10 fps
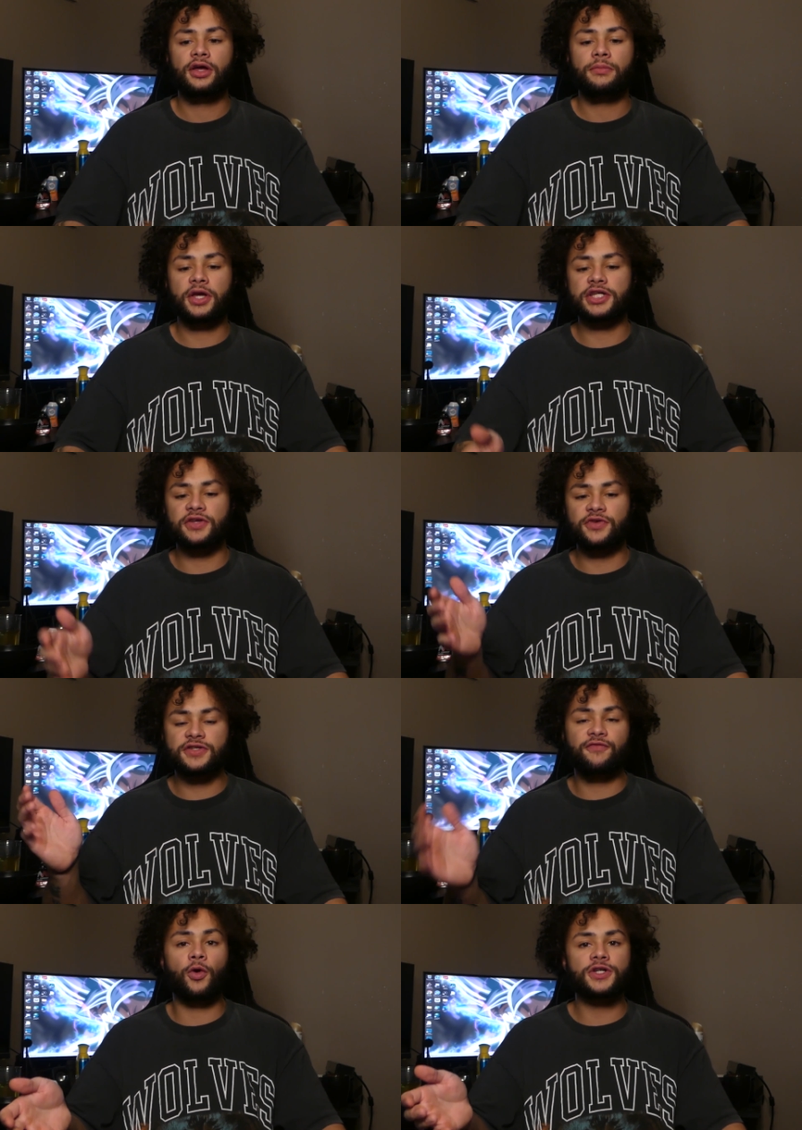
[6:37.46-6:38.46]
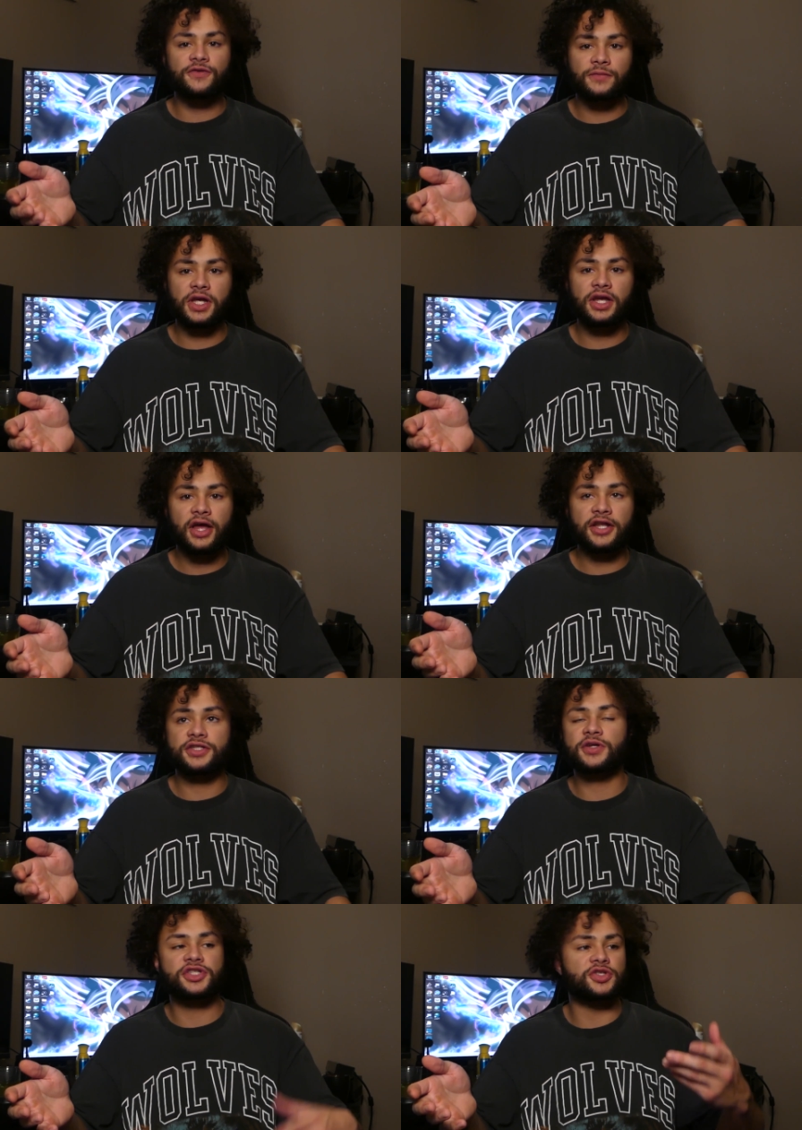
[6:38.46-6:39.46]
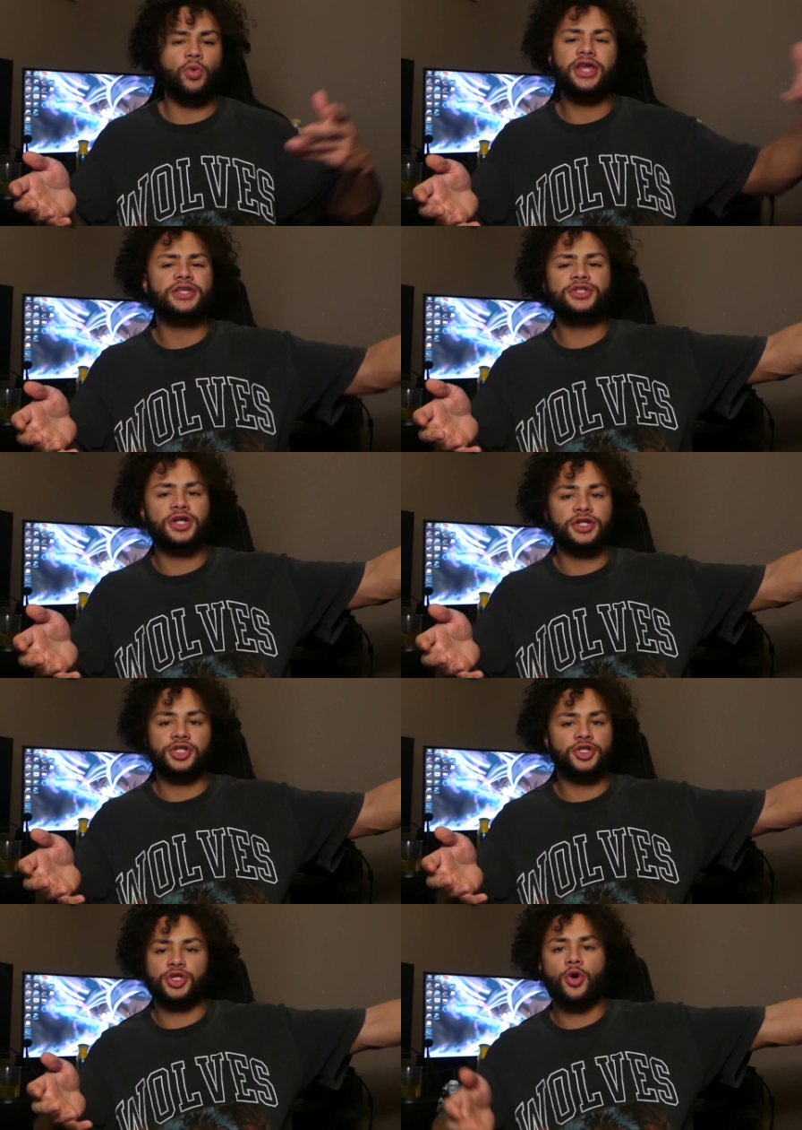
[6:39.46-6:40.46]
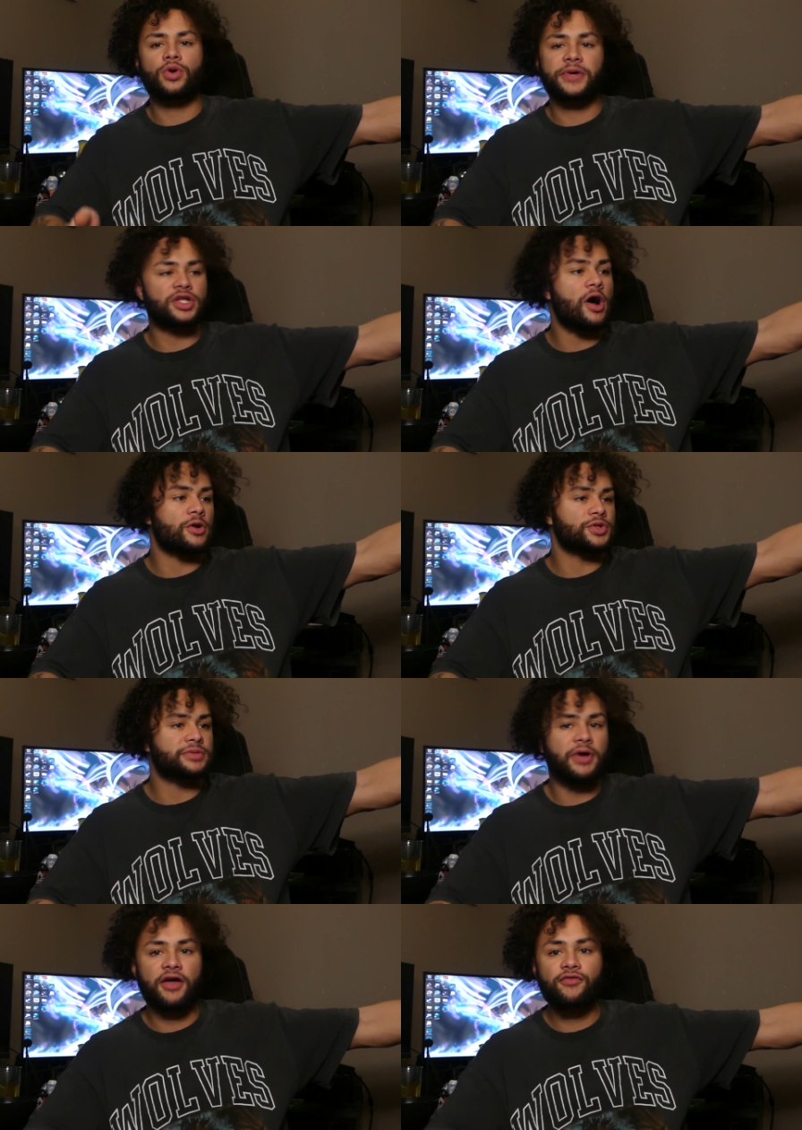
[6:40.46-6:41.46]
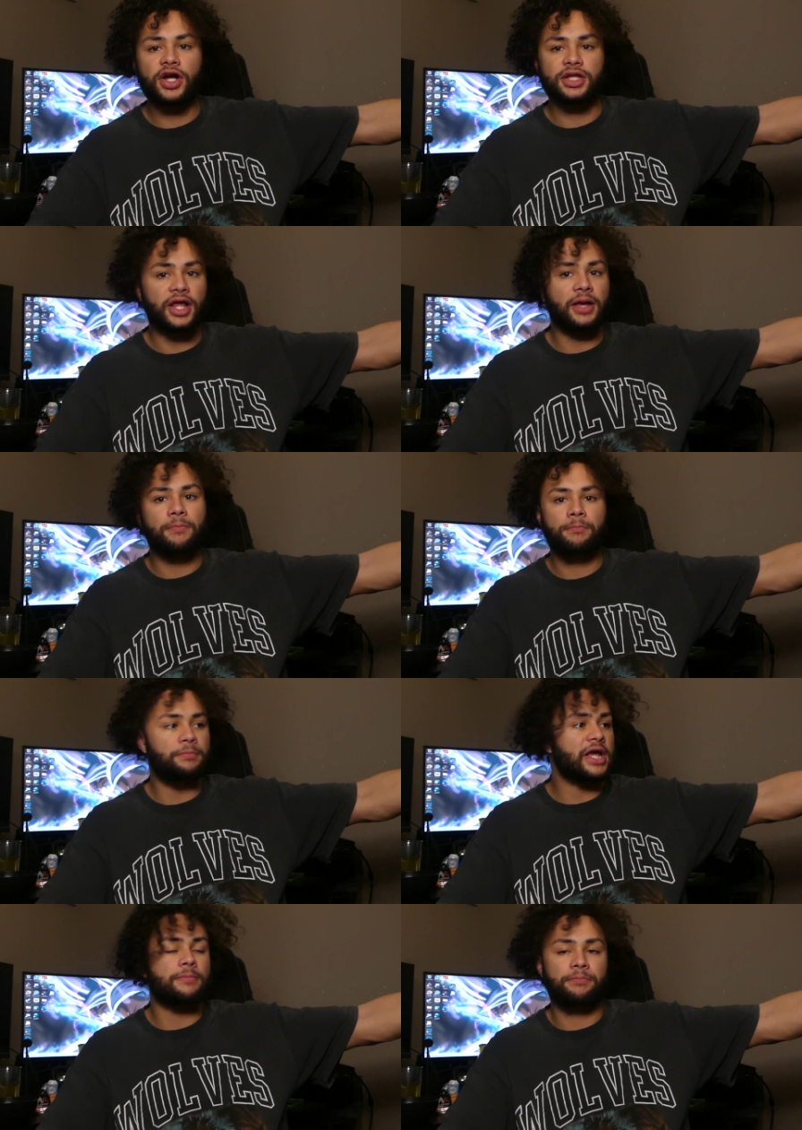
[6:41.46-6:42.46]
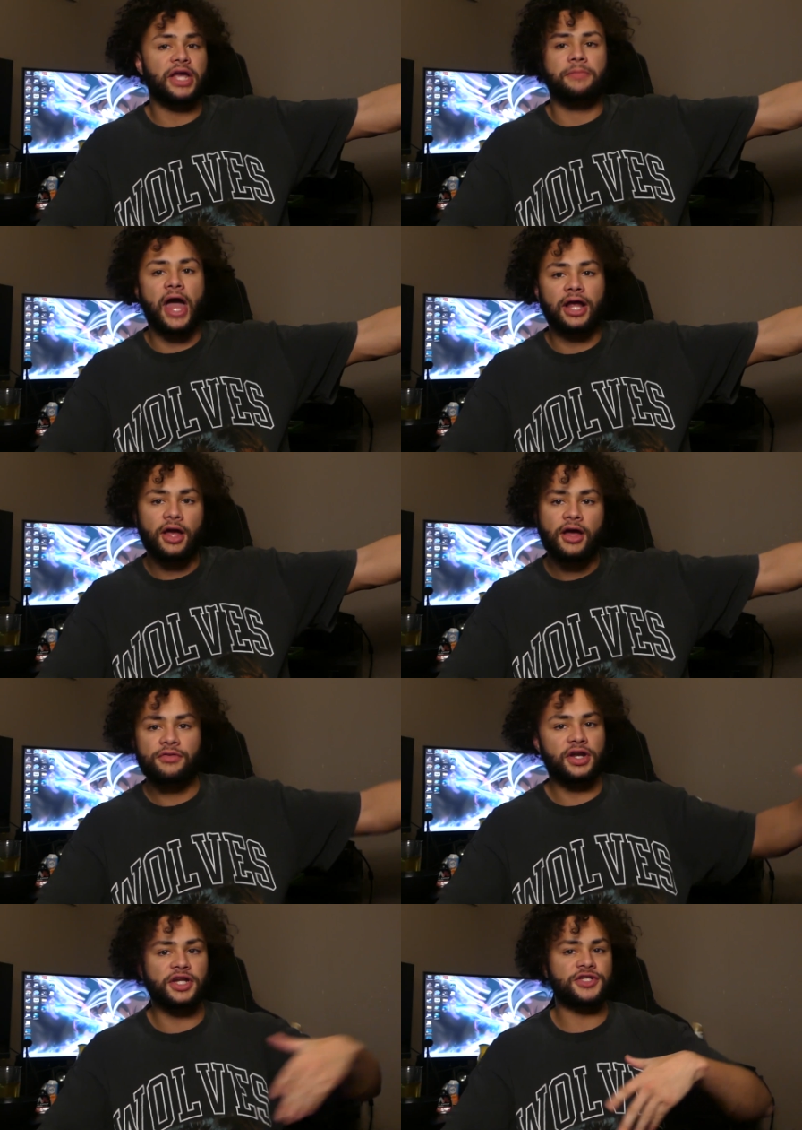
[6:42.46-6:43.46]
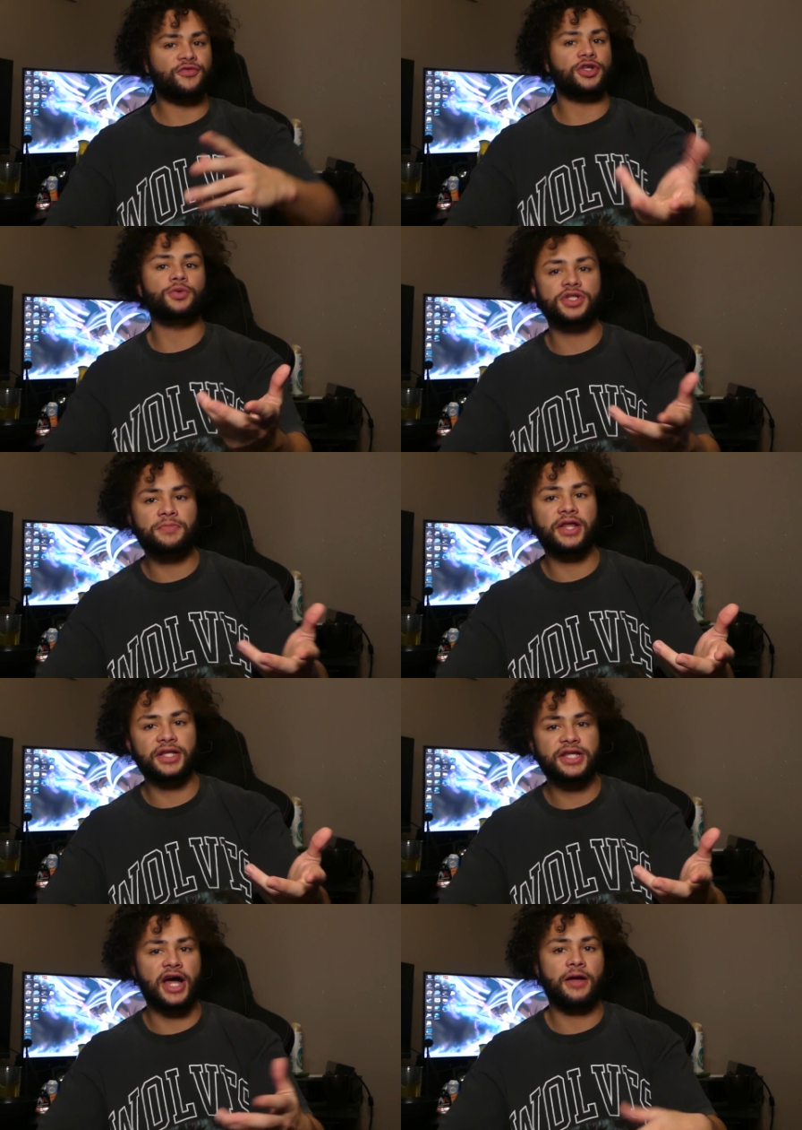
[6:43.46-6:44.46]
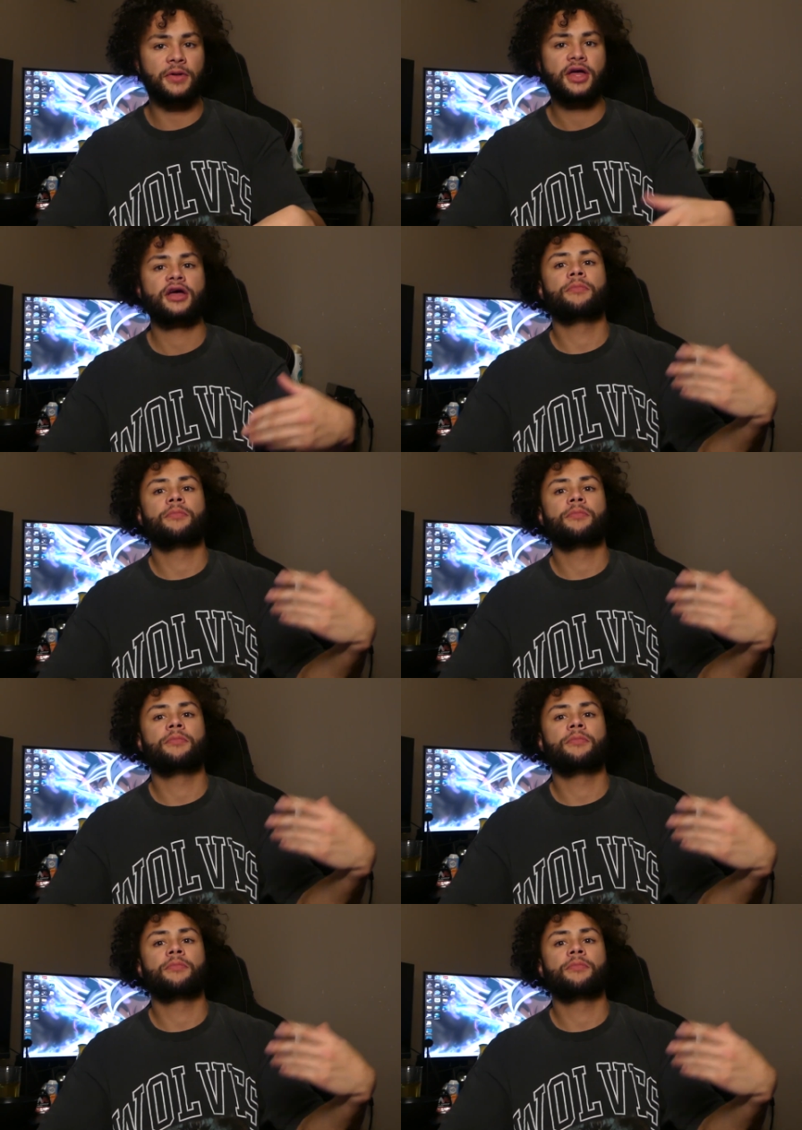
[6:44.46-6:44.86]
Because if it's a force for me, and it's because it's way easier to just go to McDonald's and buy a fucking like Big Mac than it is for you to spend the time,